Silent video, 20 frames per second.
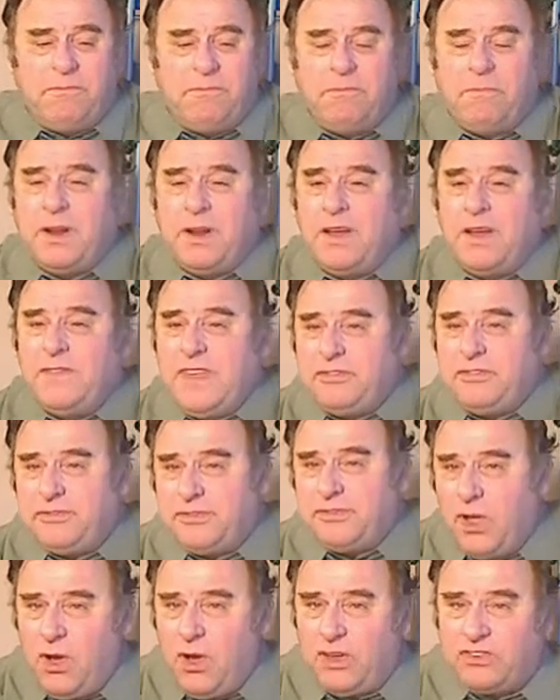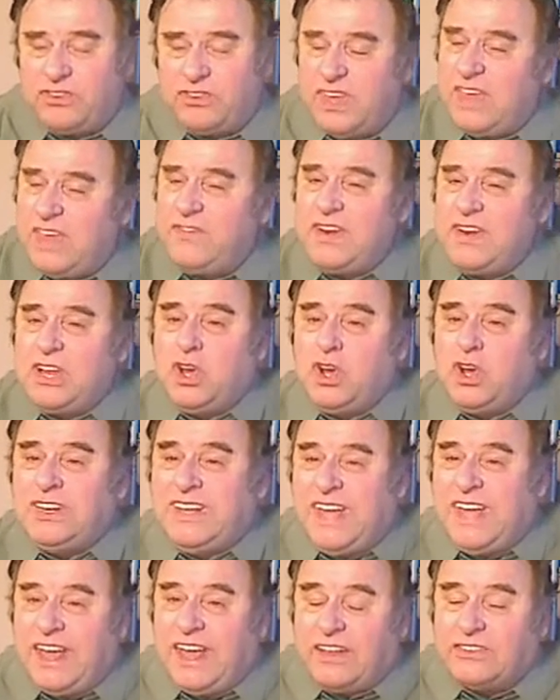but of their flaws, even good
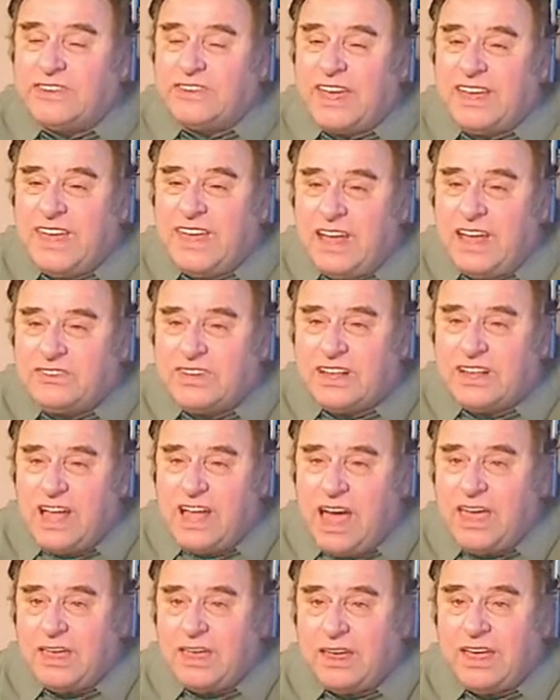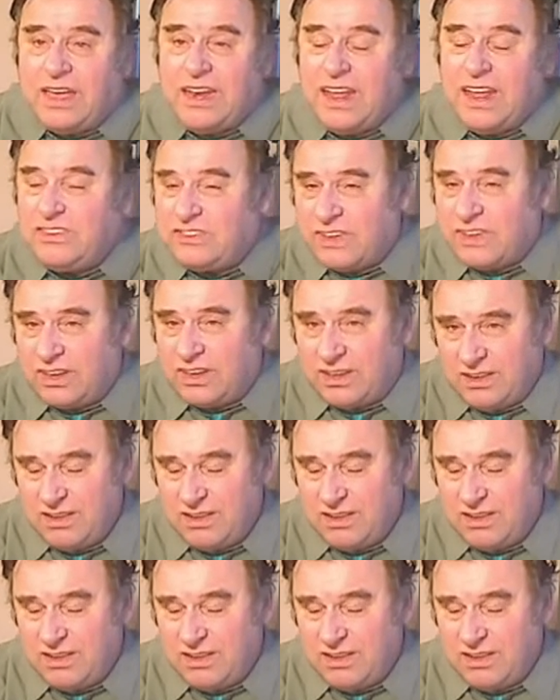kings like Hezekiah and Asa,